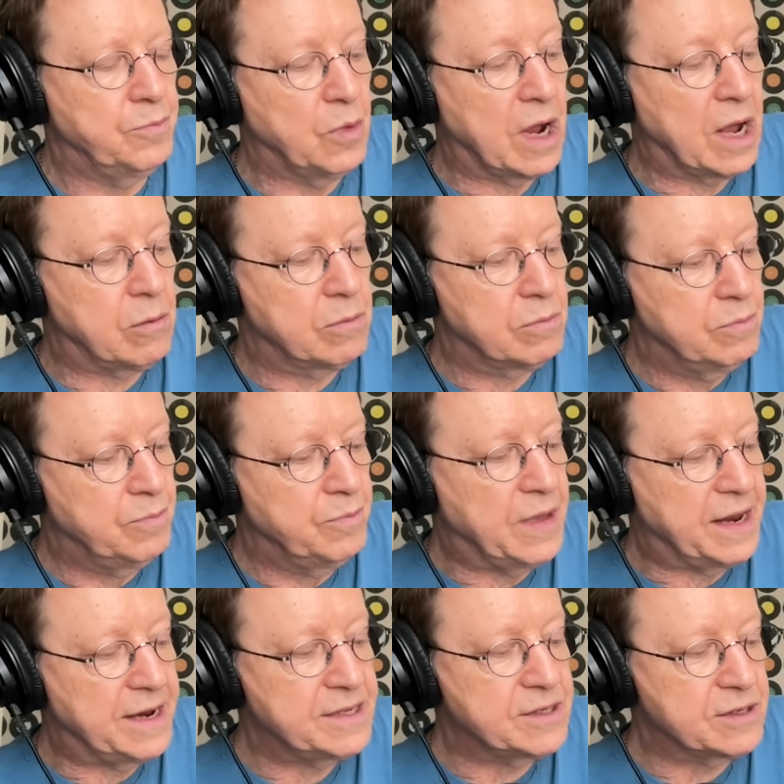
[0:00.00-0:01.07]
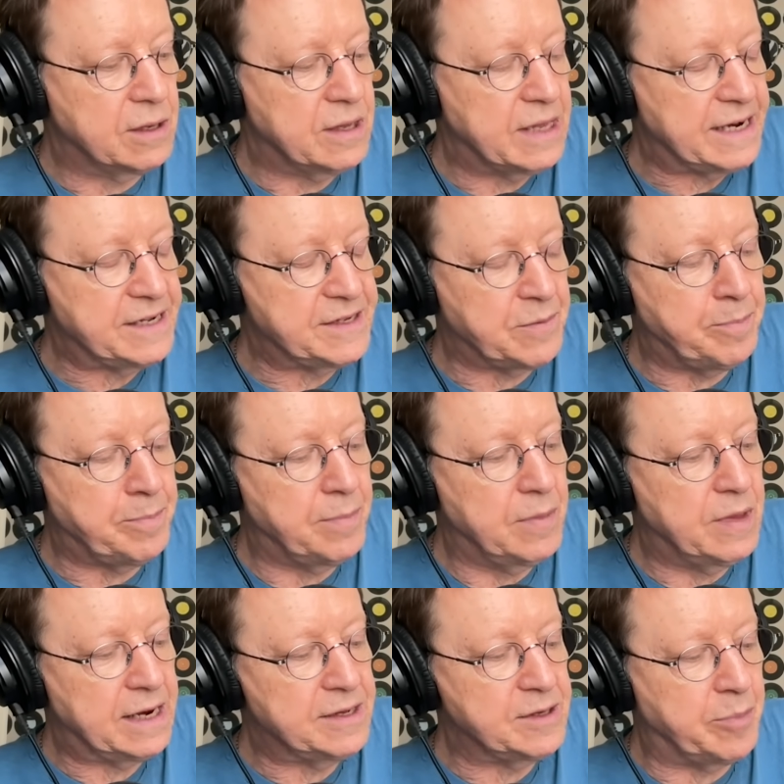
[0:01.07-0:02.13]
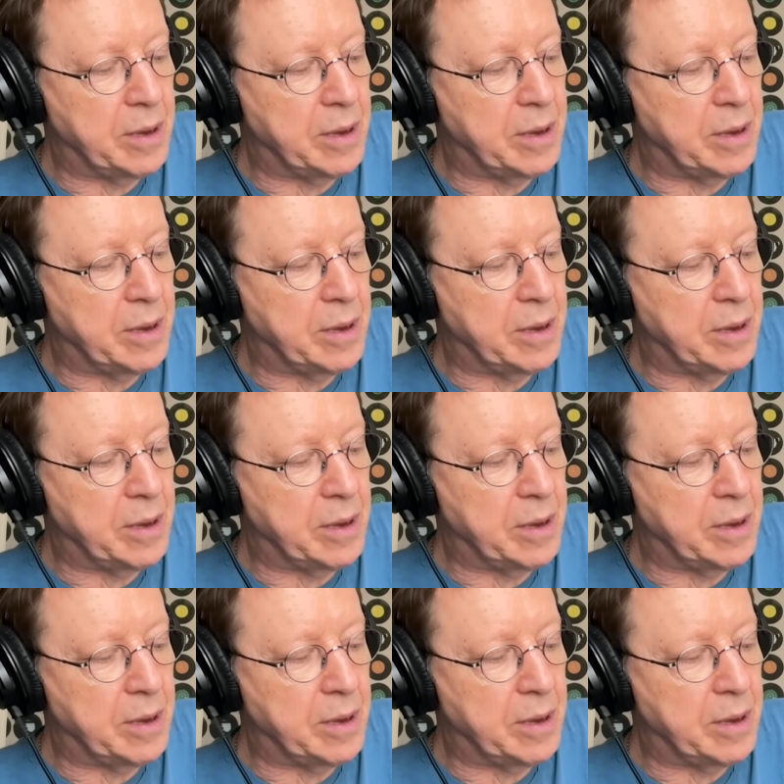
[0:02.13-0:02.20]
Wow, that is a